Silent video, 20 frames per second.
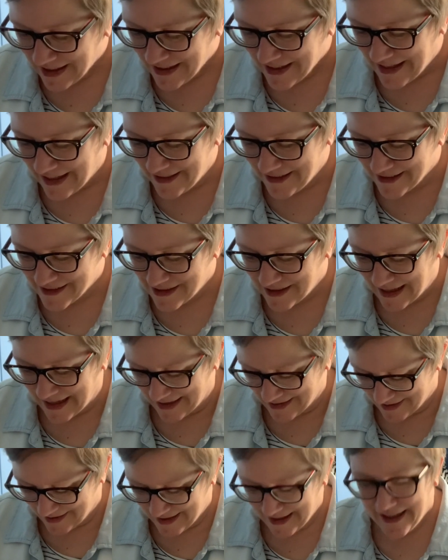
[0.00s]
And this
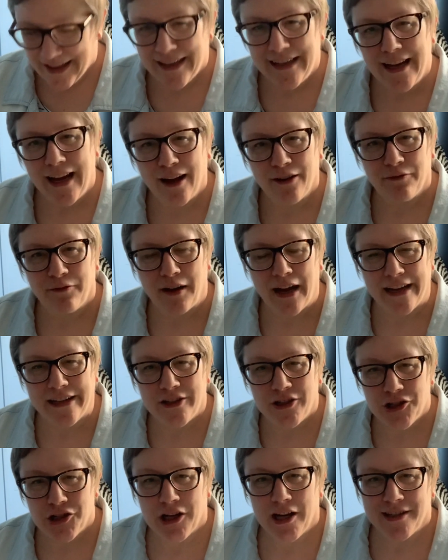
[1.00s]
last DNF, I
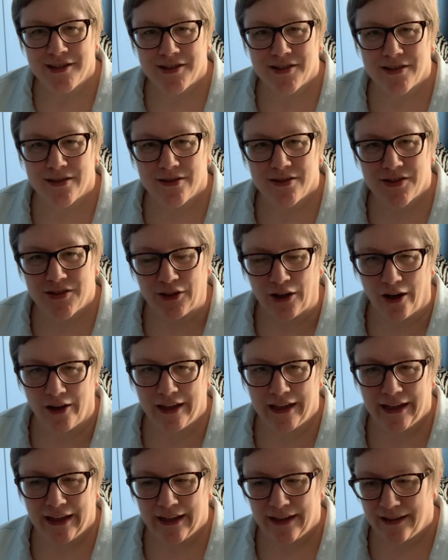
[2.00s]
just
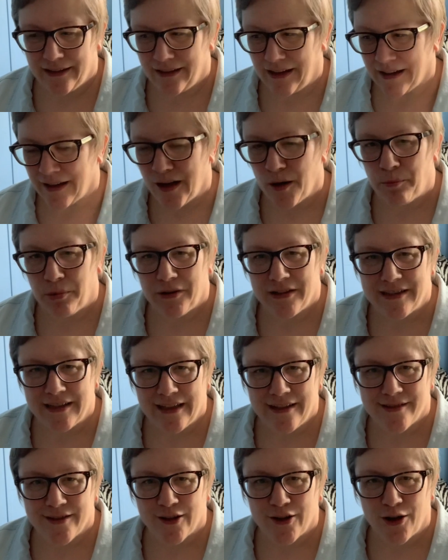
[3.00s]
started it a couple of
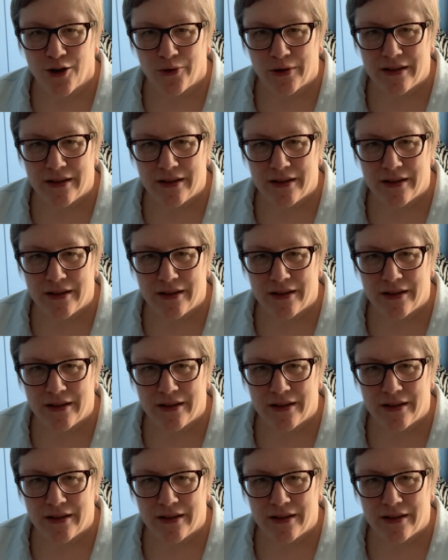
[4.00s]
days ago,